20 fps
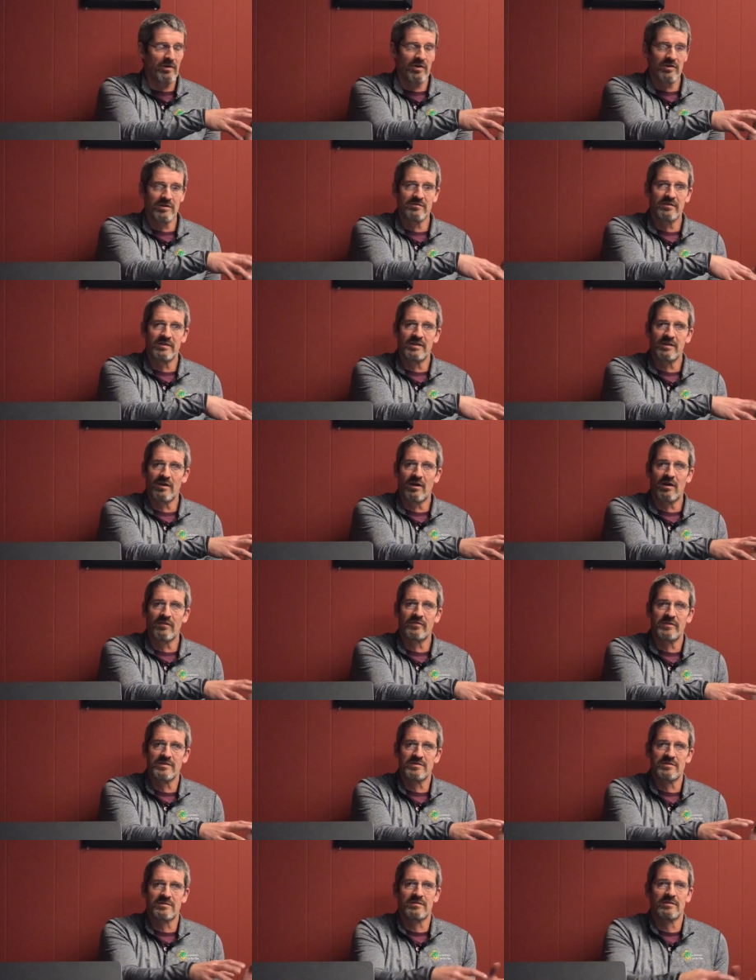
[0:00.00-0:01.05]
part of it, the
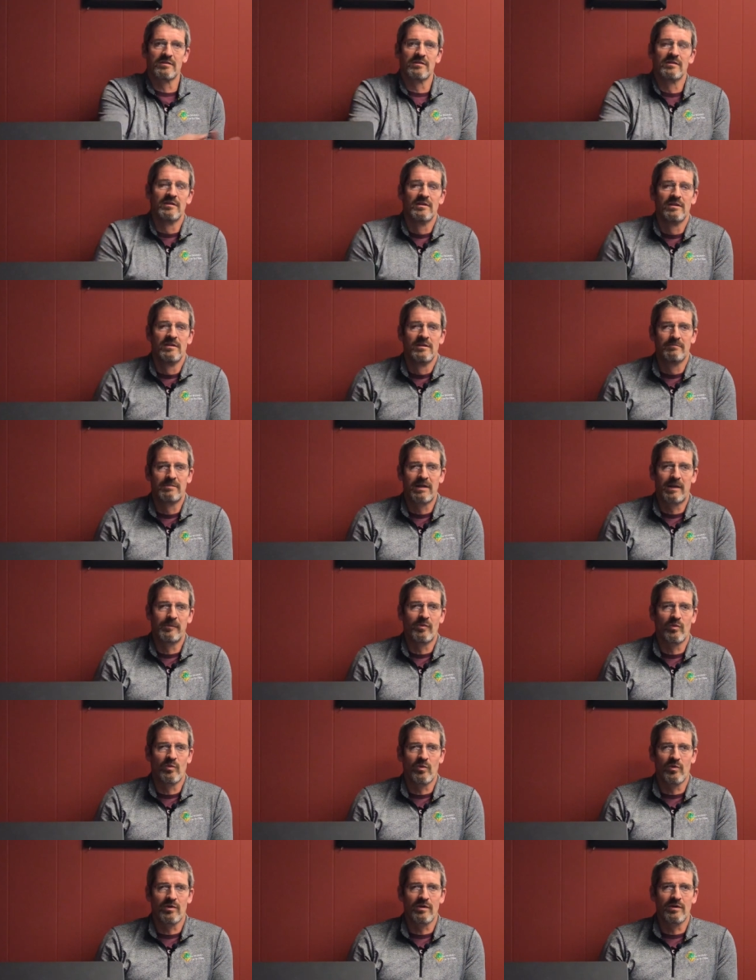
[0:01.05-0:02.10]
office, the
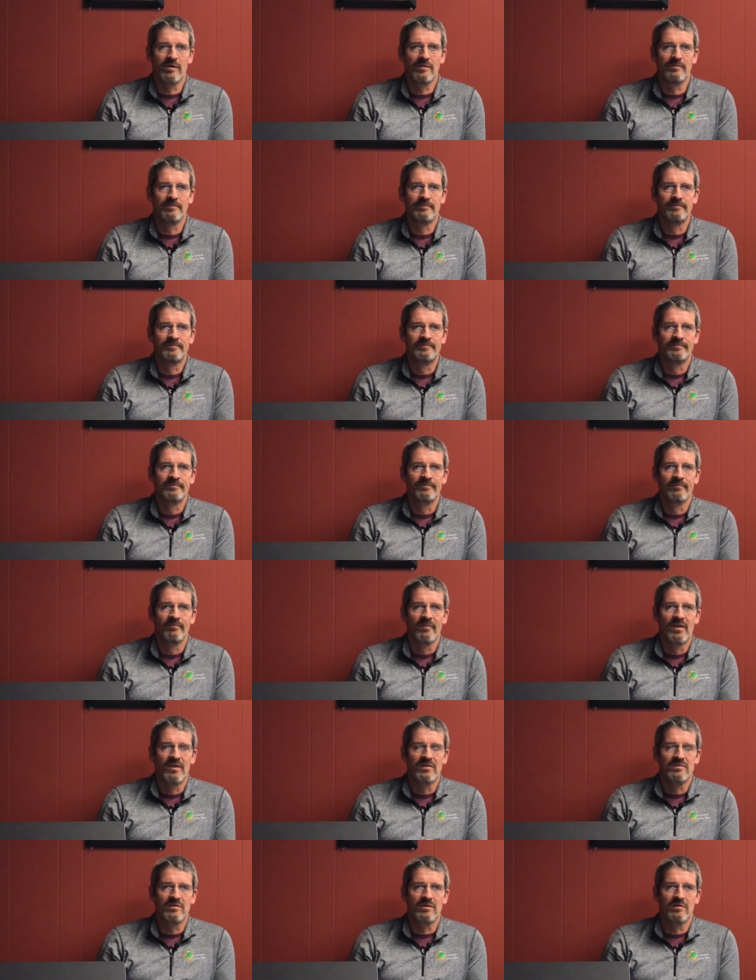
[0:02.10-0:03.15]
paperwork, and
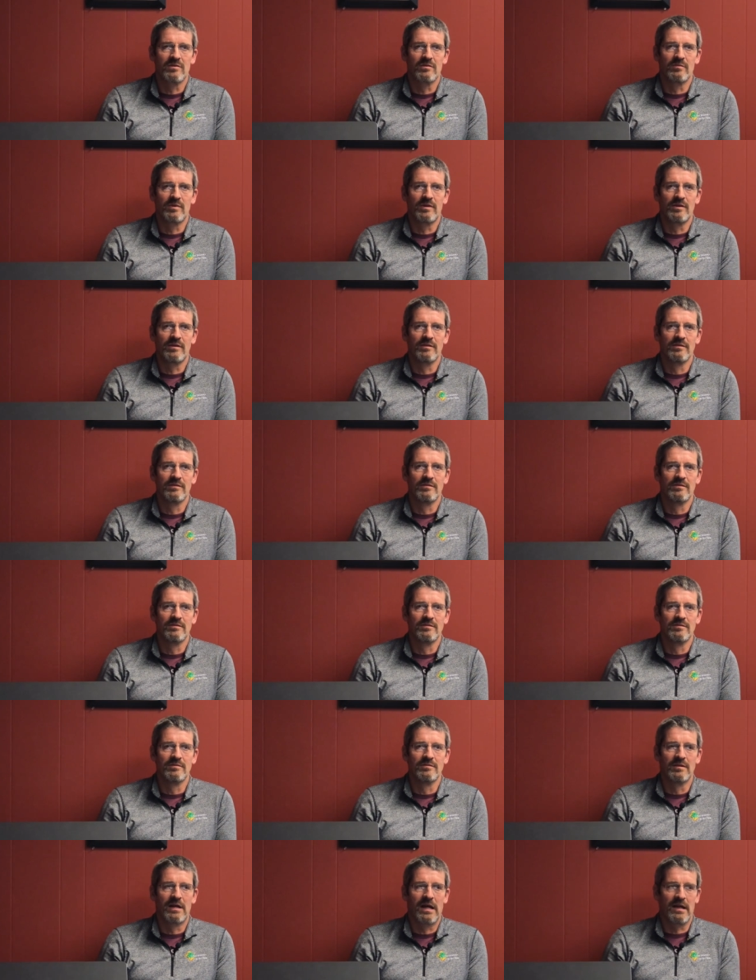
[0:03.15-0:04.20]
so
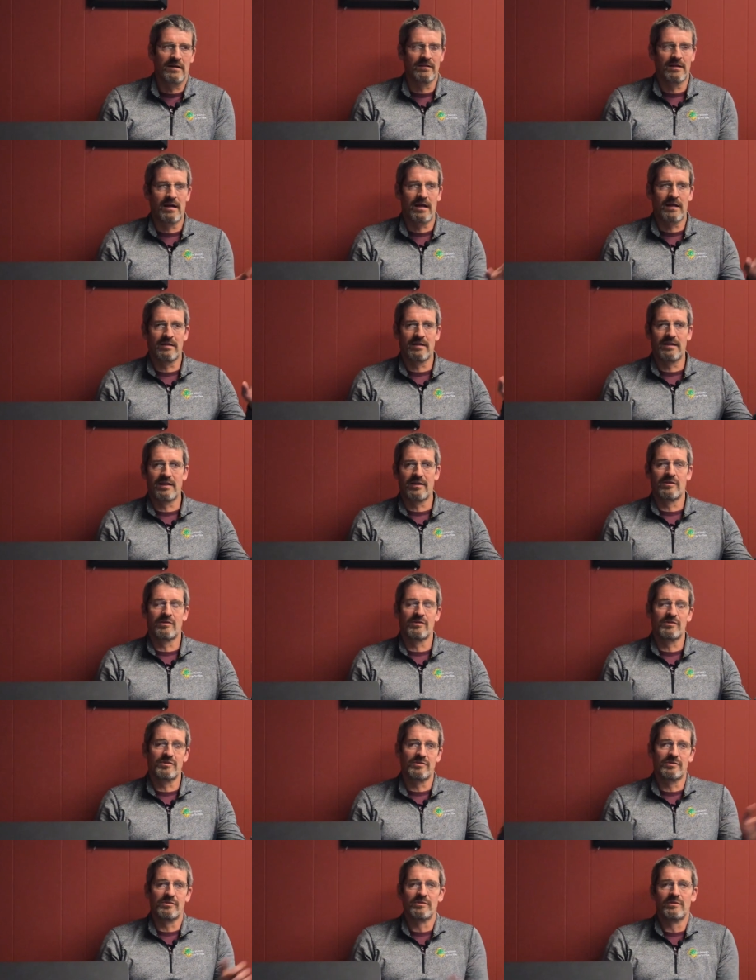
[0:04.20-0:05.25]
I let her
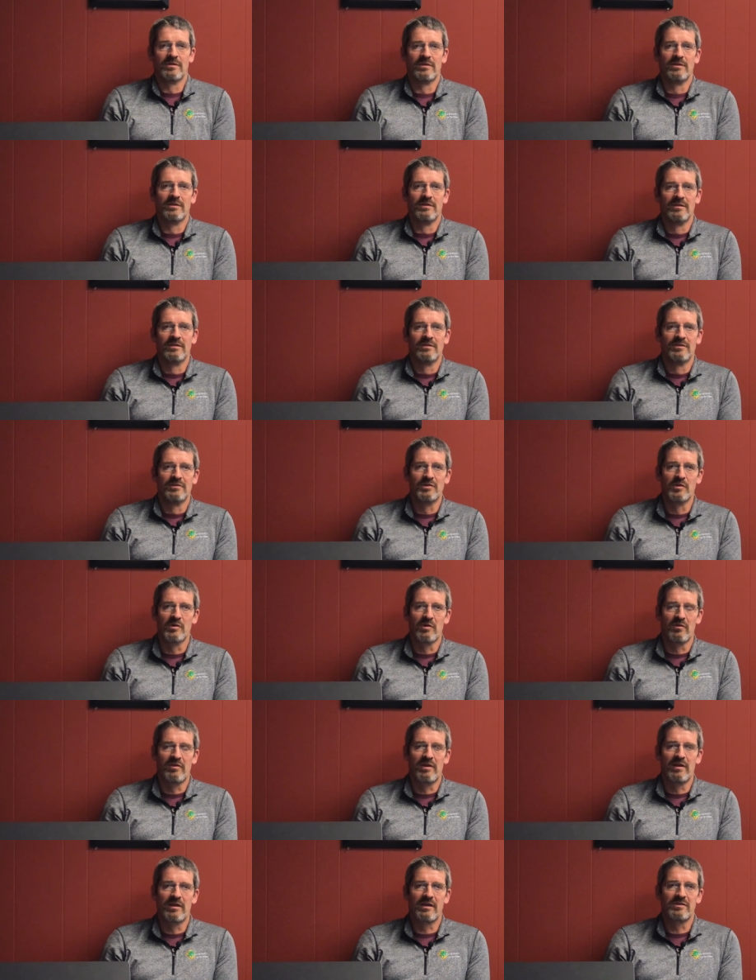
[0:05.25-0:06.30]
do her
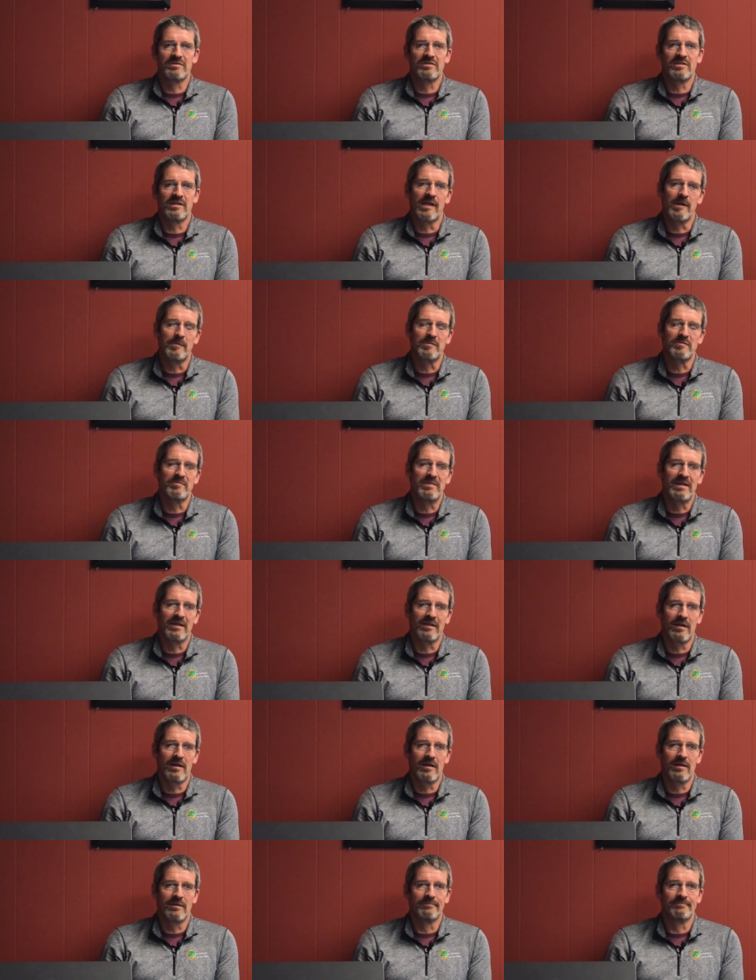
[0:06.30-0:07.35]
thing, and she keeps me in
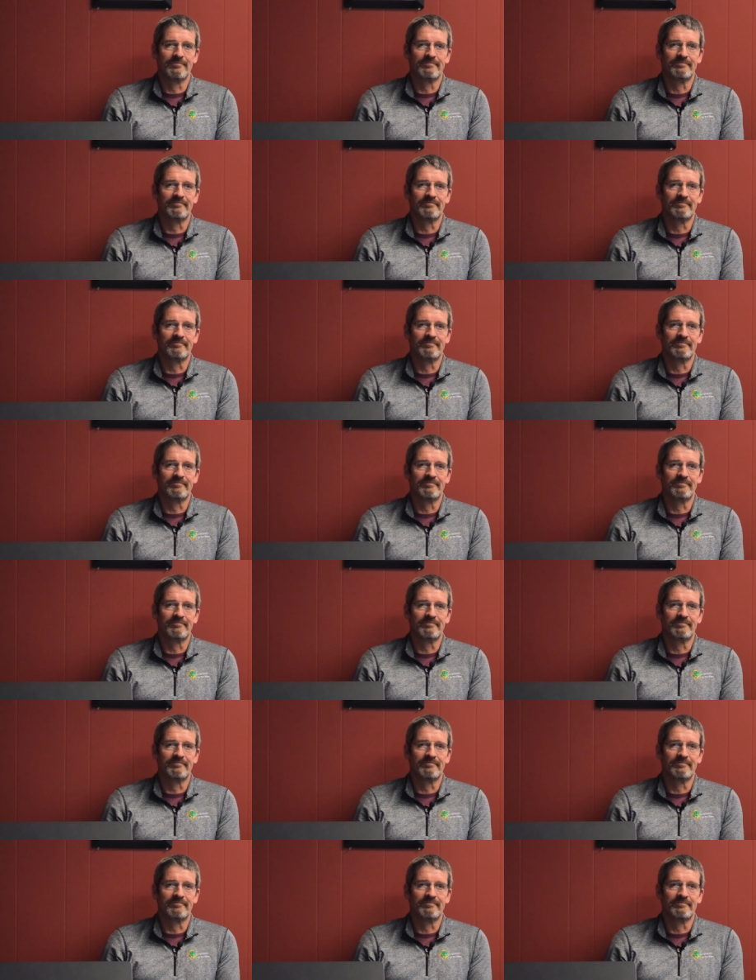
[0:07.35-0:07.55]
line.